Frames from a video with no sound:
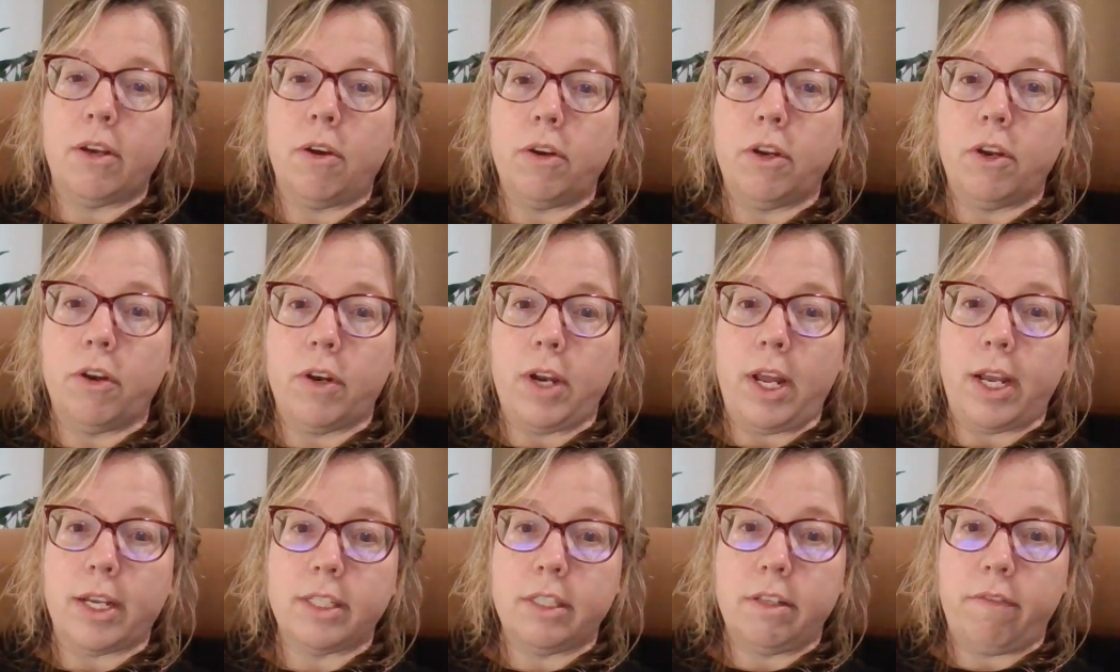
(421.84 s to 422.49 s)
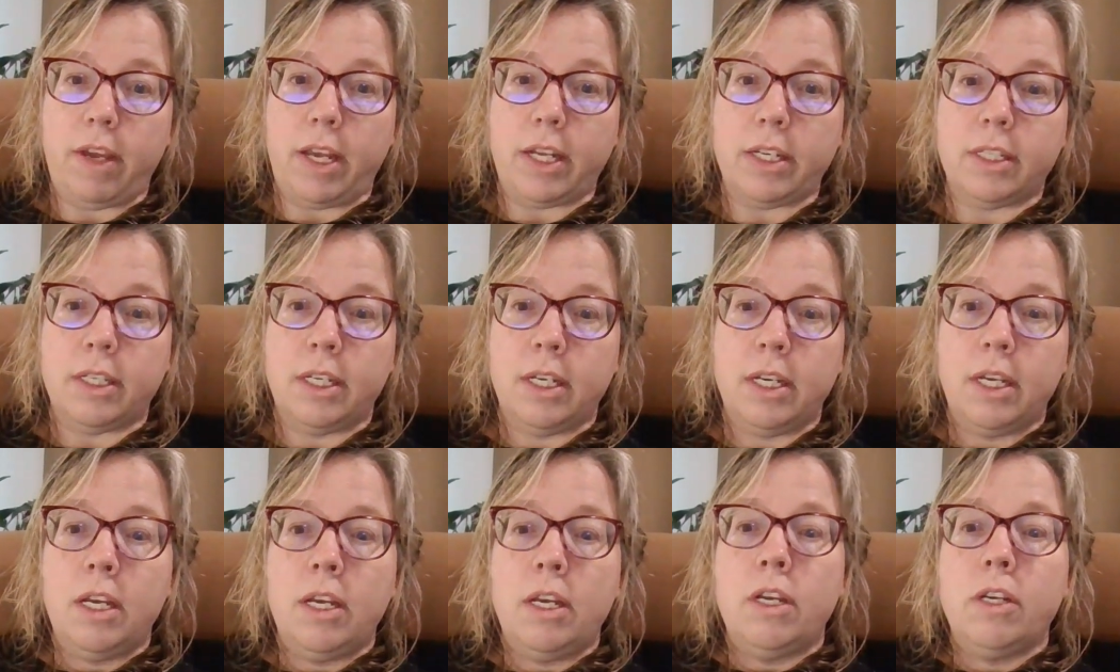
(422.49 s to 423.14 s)
and go to your next event.
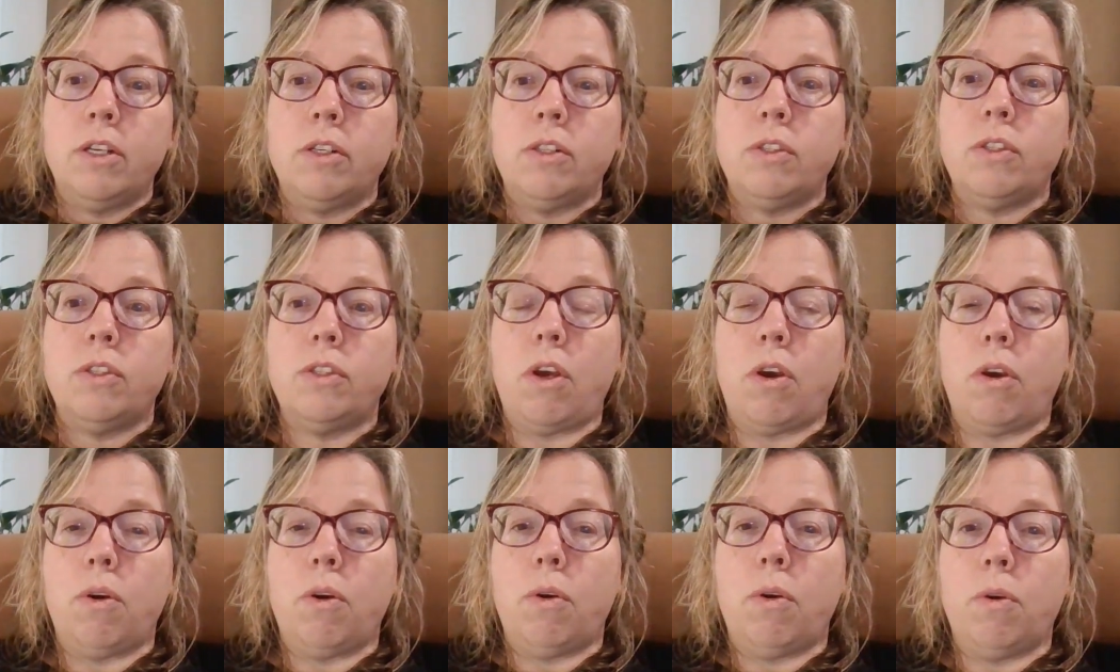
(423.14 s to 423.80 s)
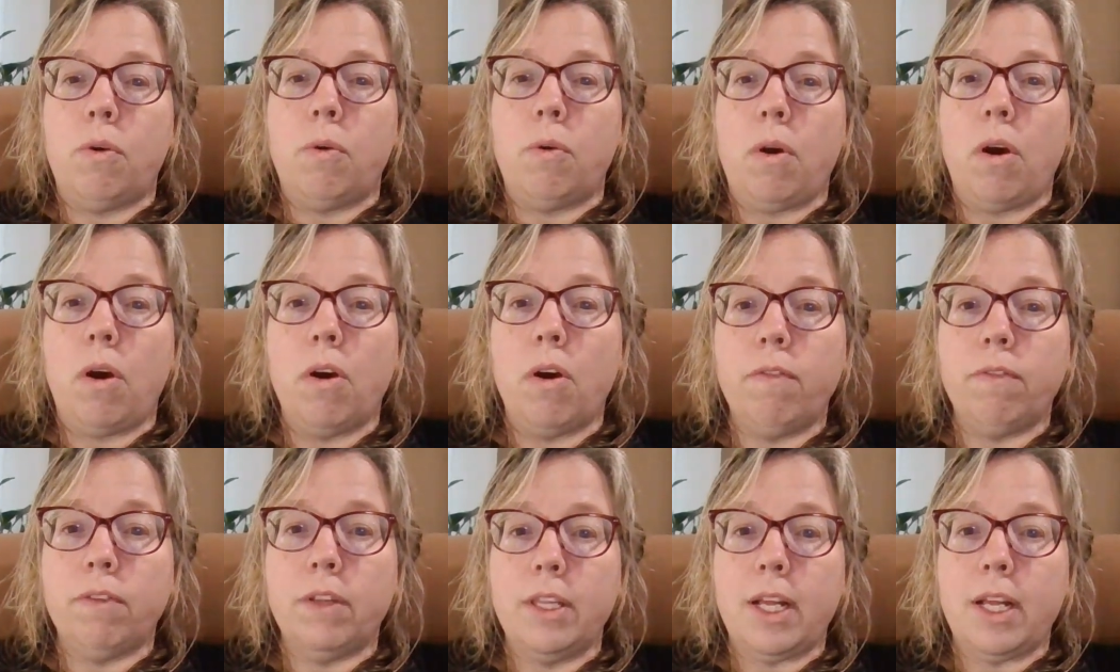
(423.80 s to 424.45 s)
So
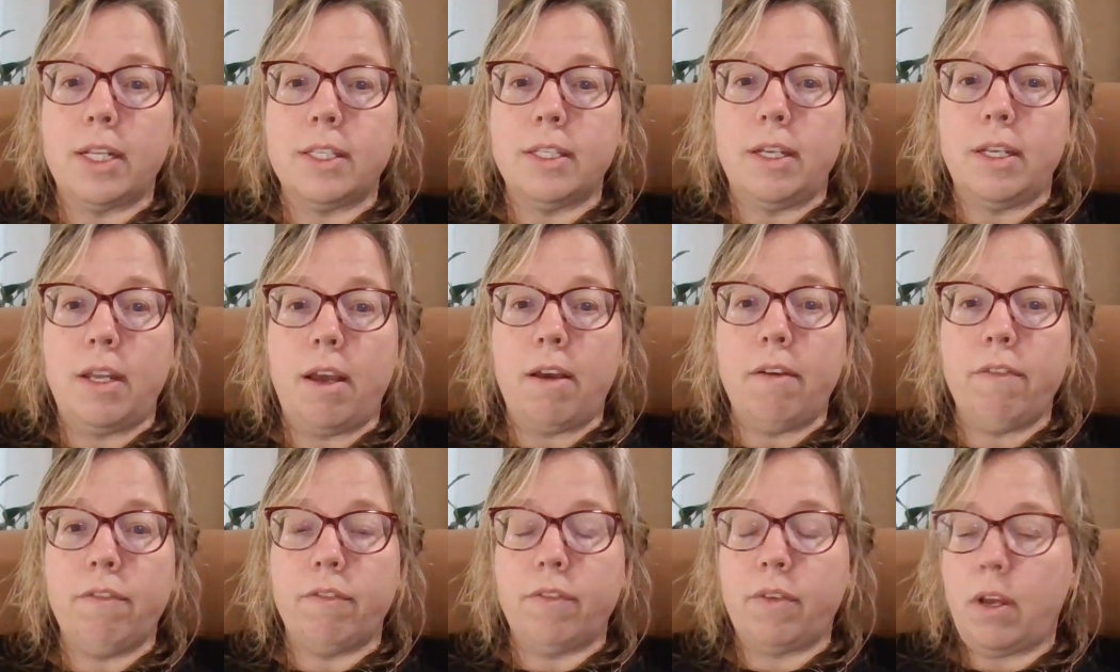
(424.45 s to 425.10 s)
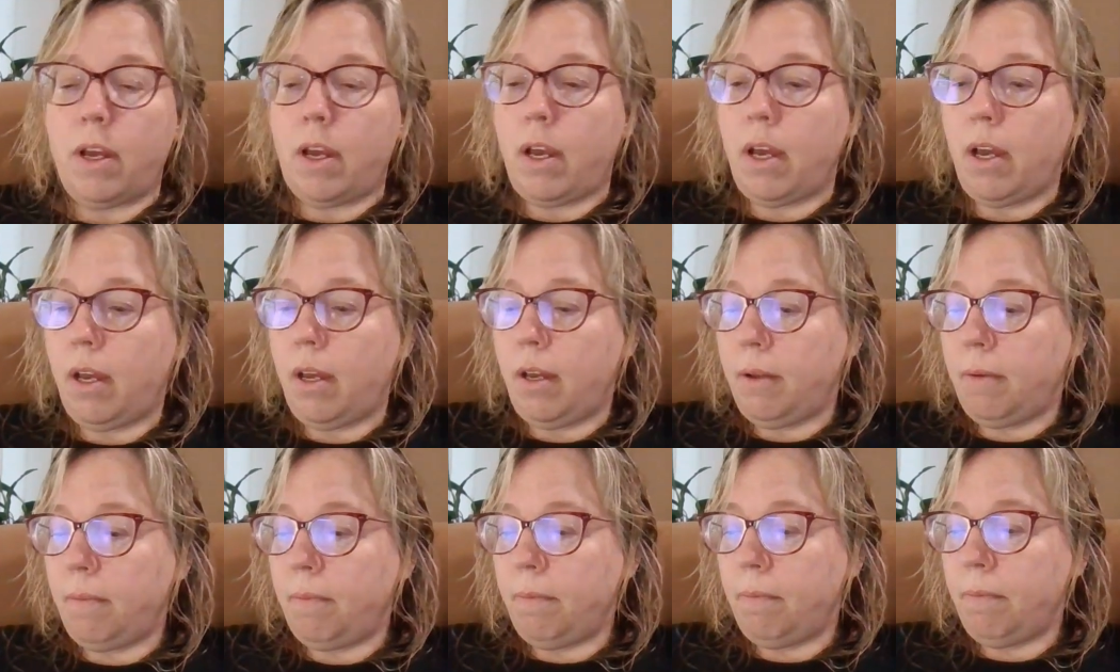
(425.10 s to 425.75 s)
hopefully that's enough,
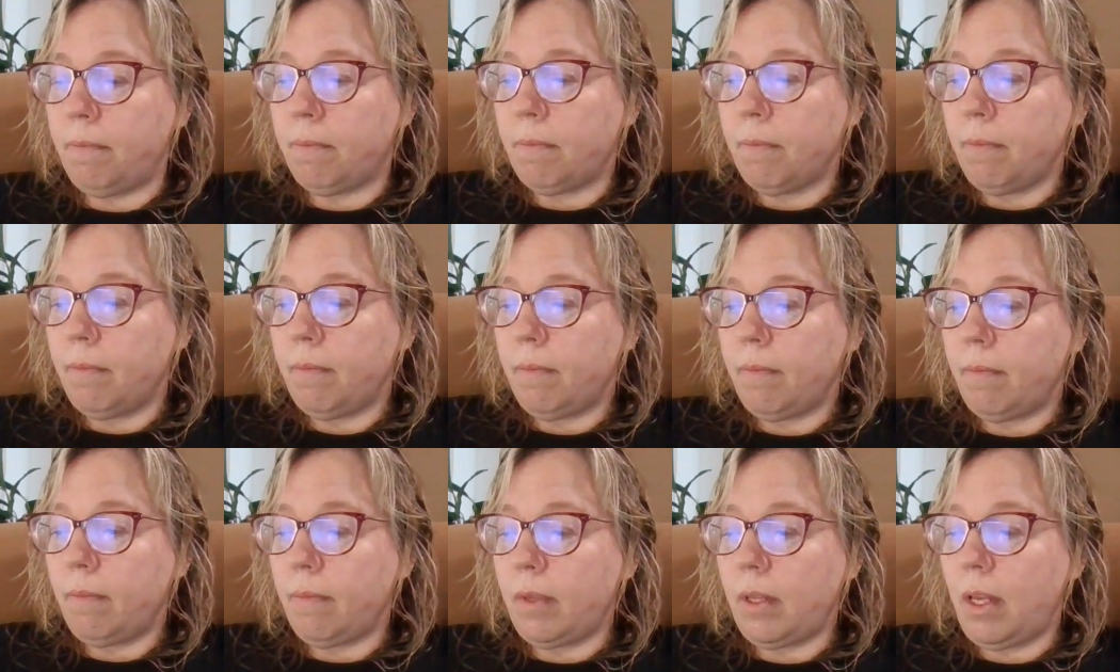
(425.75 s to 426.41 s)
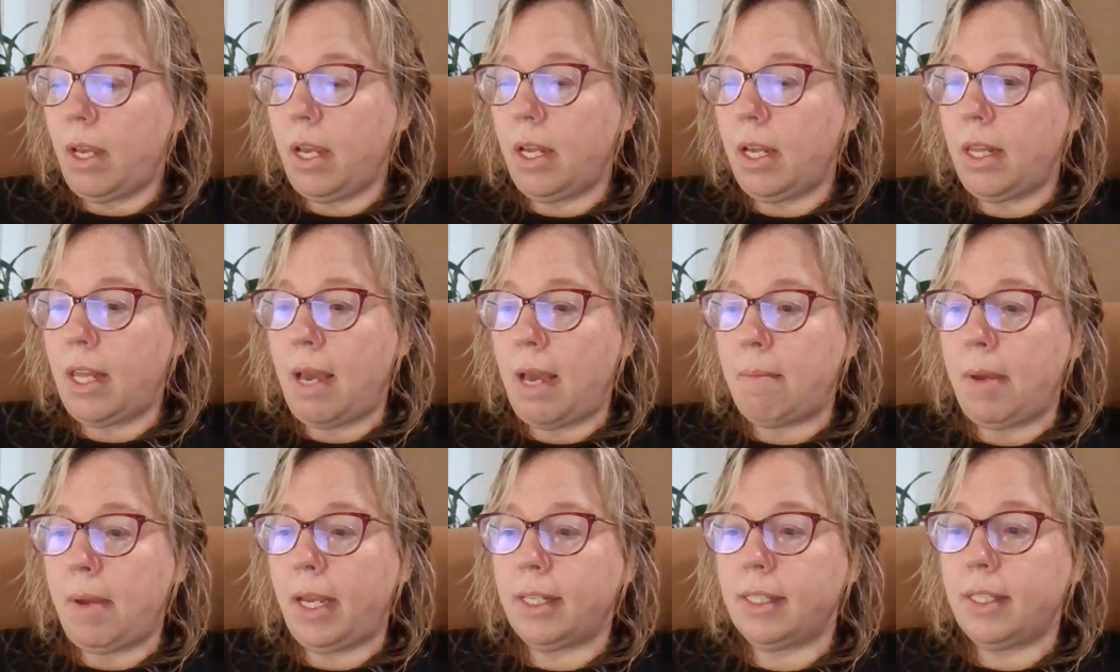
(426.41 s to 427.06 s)
and
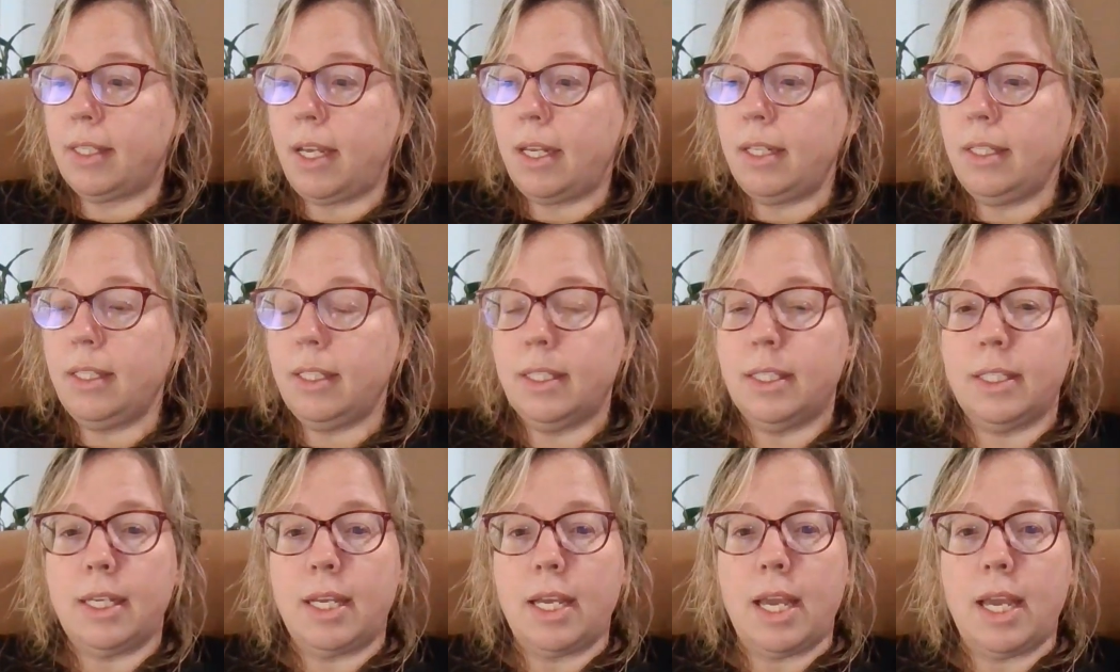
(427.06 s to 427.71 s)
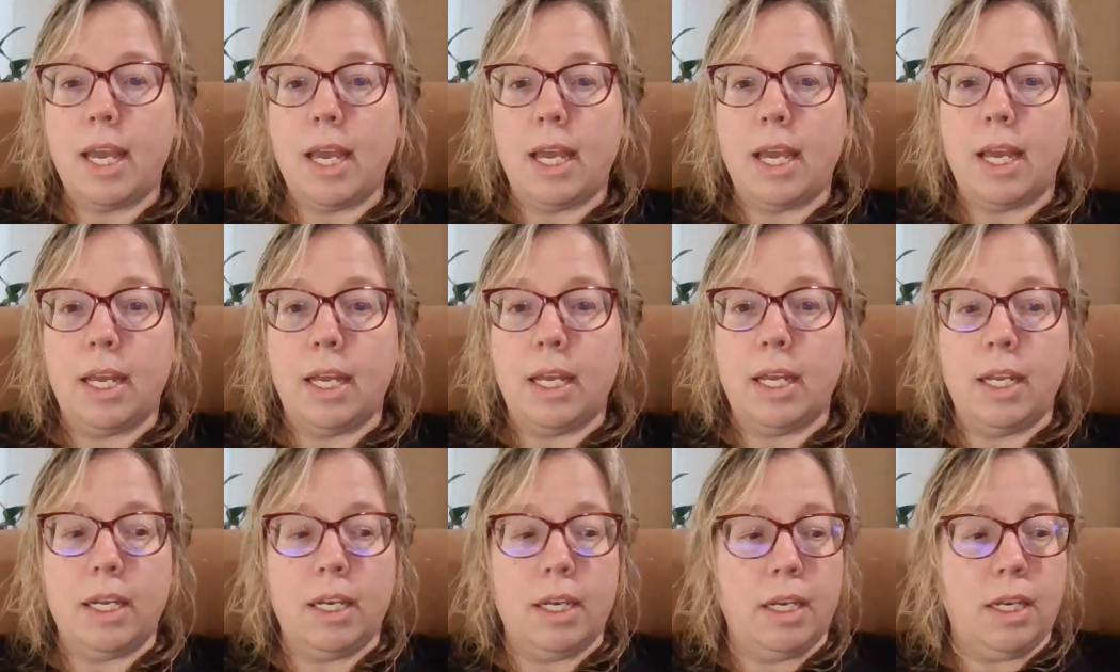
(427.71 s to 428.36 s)
that makes sense.
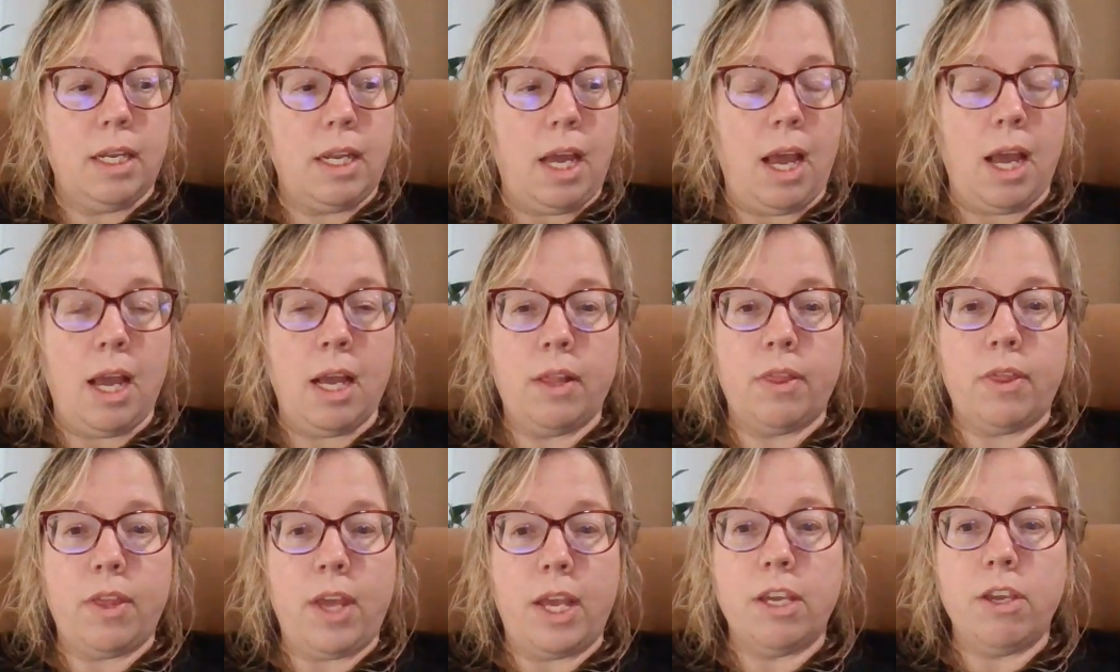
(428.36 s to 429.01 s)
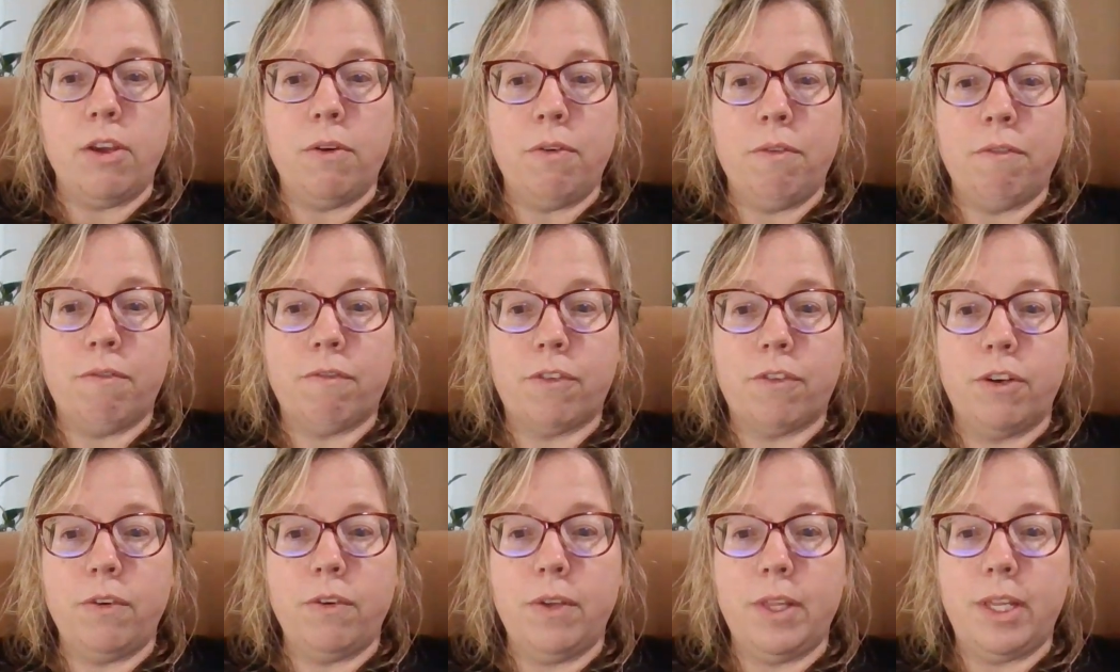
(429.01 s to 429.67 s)
And thank you
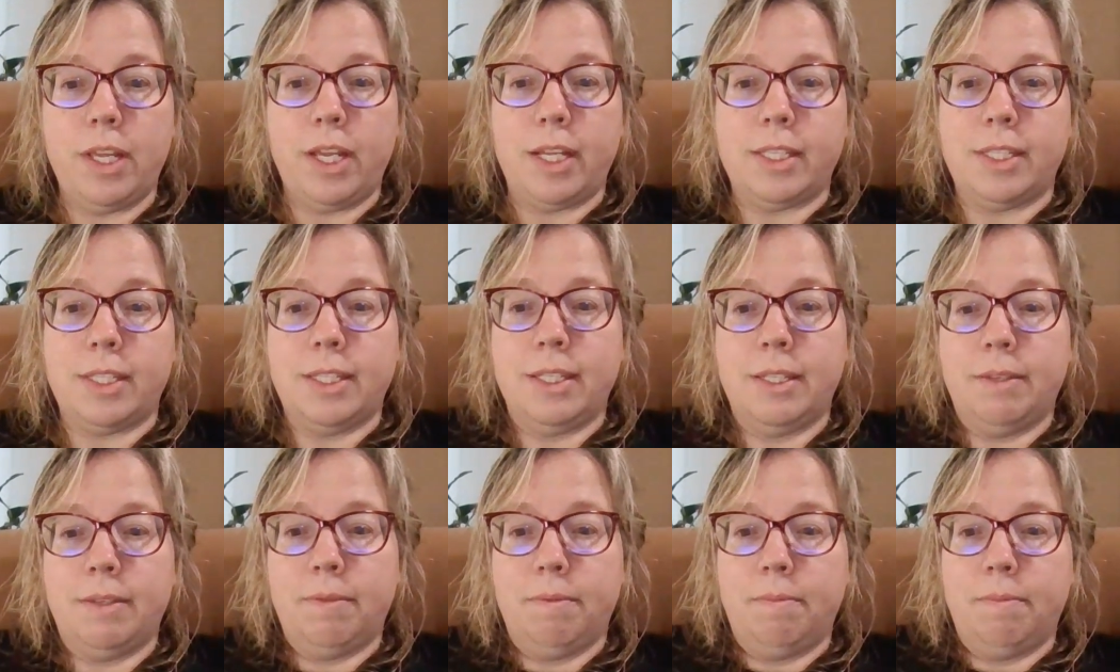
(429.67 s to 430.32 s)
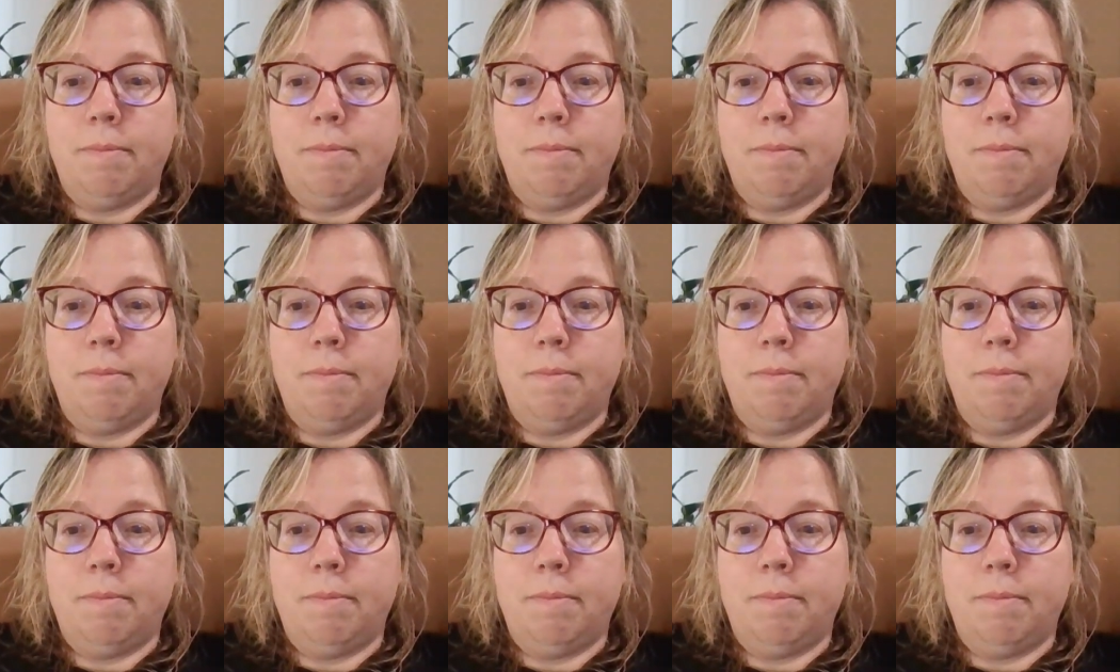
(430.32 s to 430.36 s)
for doing this.